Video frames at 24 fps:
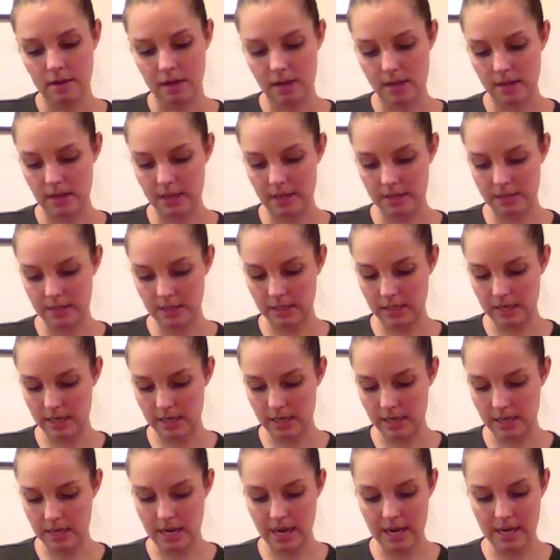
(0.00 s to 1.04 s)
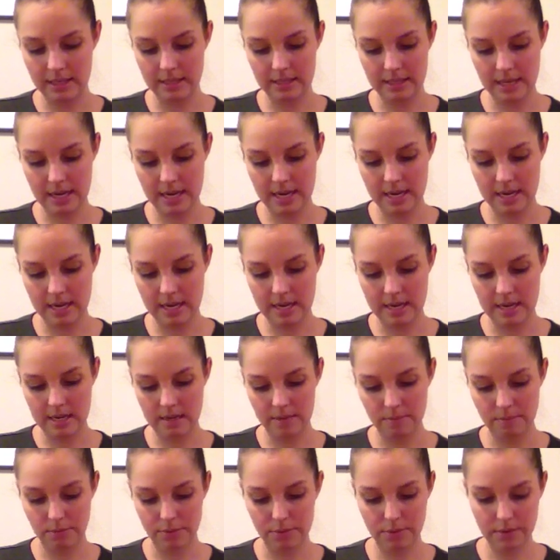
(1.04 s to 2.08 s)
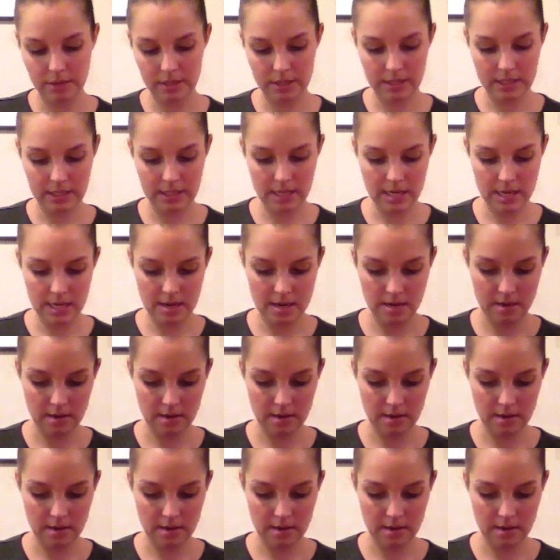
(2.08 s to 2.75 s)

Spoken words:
I like to get it nice and pretty,